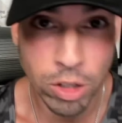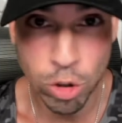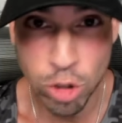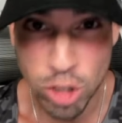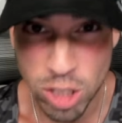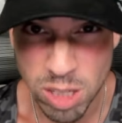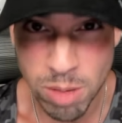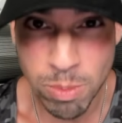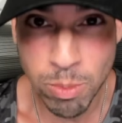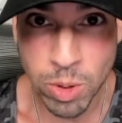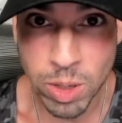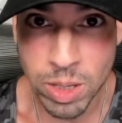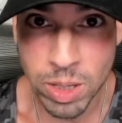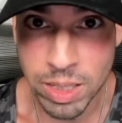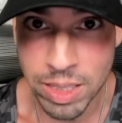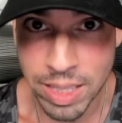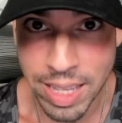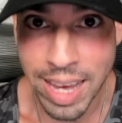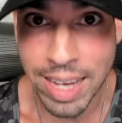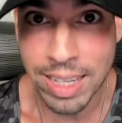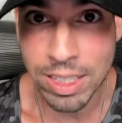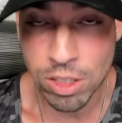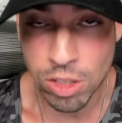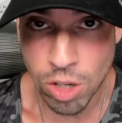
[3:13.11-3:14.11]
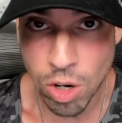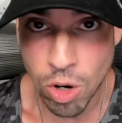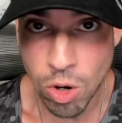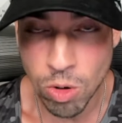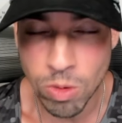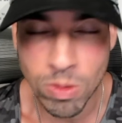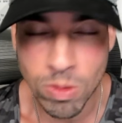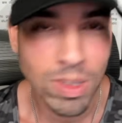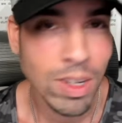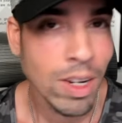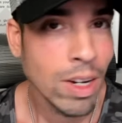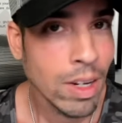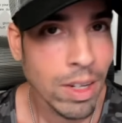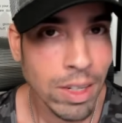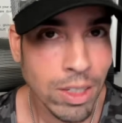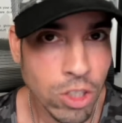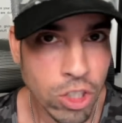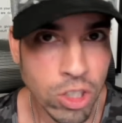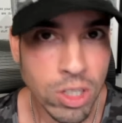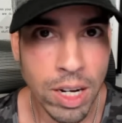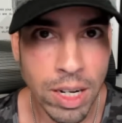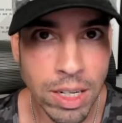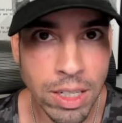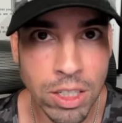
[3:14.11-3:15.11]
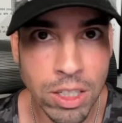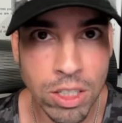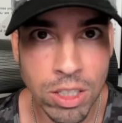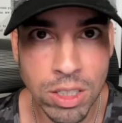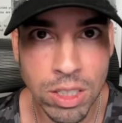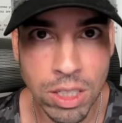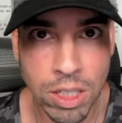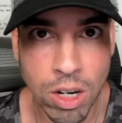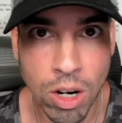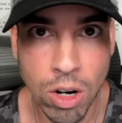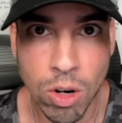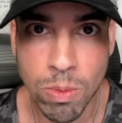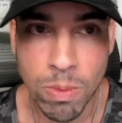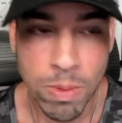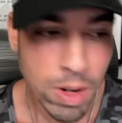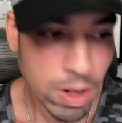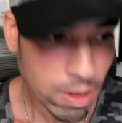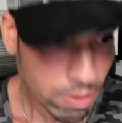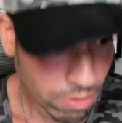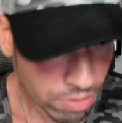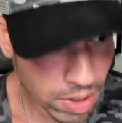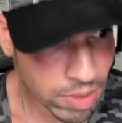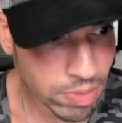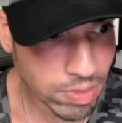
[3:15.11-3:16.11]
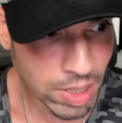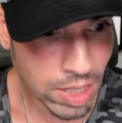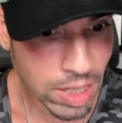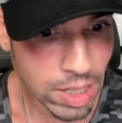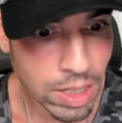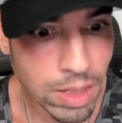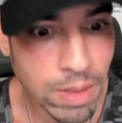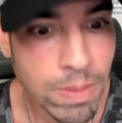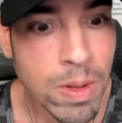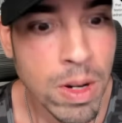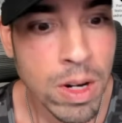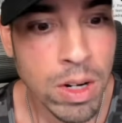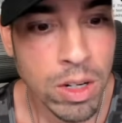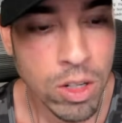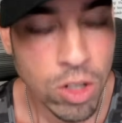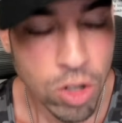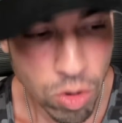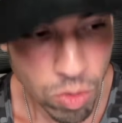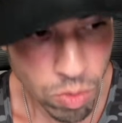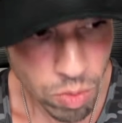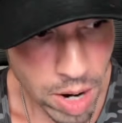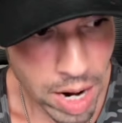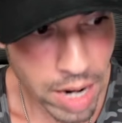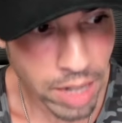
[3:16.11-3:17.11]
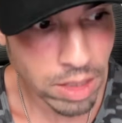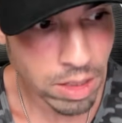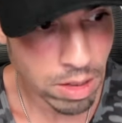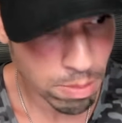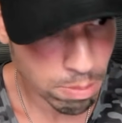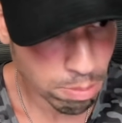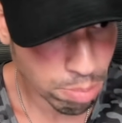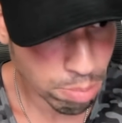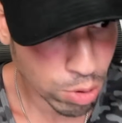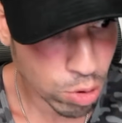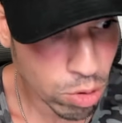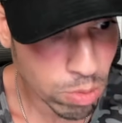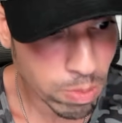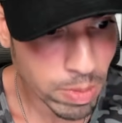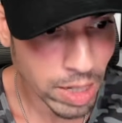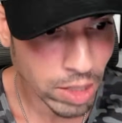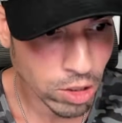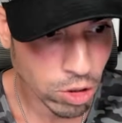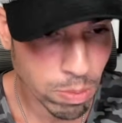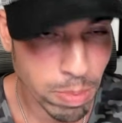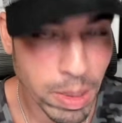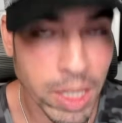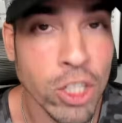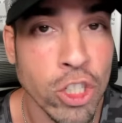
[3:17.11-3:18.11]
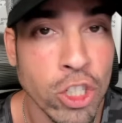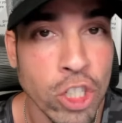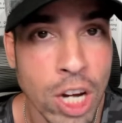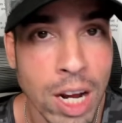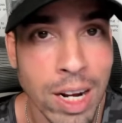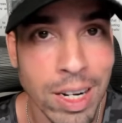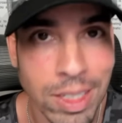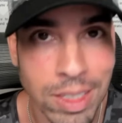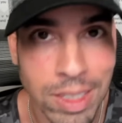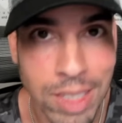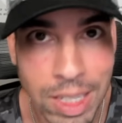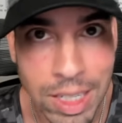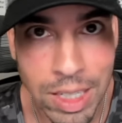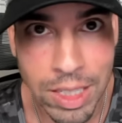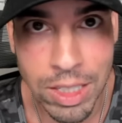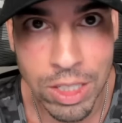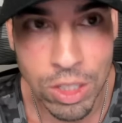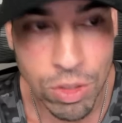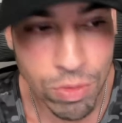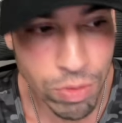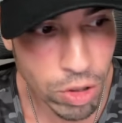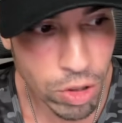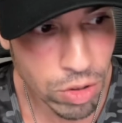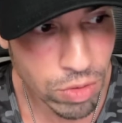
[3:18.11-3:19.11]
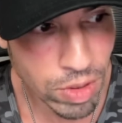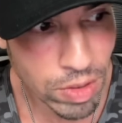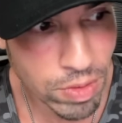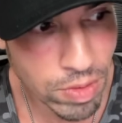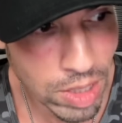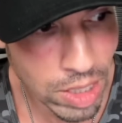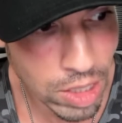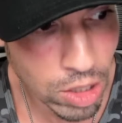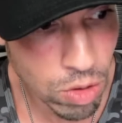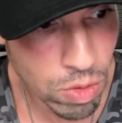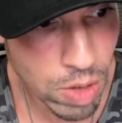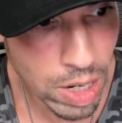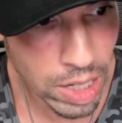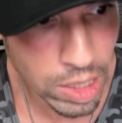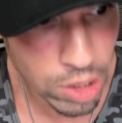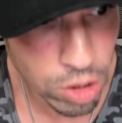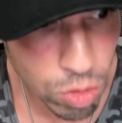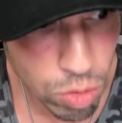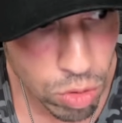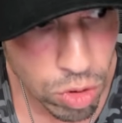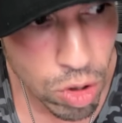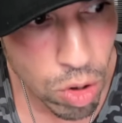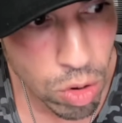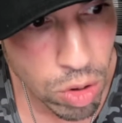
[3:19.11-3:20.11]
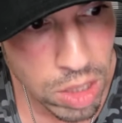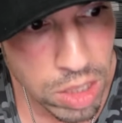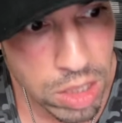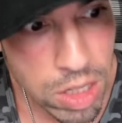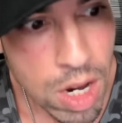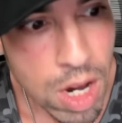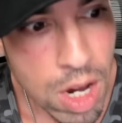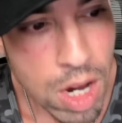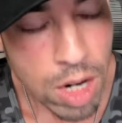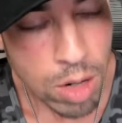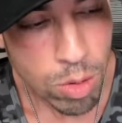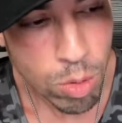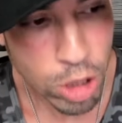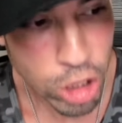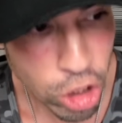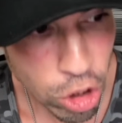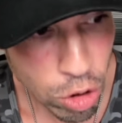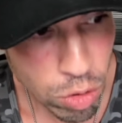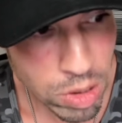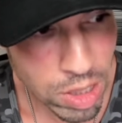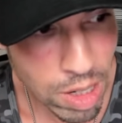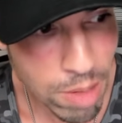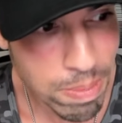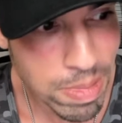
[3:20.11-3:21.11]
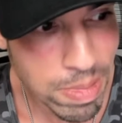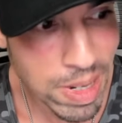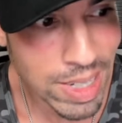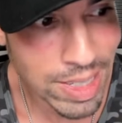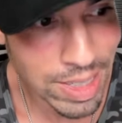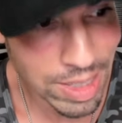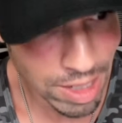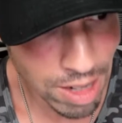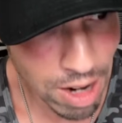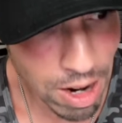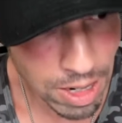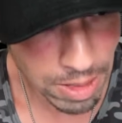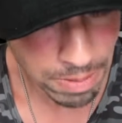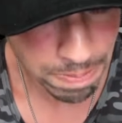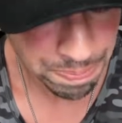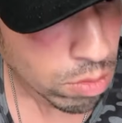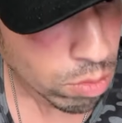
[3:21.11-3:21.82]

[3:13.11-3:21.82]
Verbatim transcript: or somewhere in that zone, you're kind of good to go. 15 correct, boom, and your best shot is getting these first 15 correct. So notice what shows up a ton.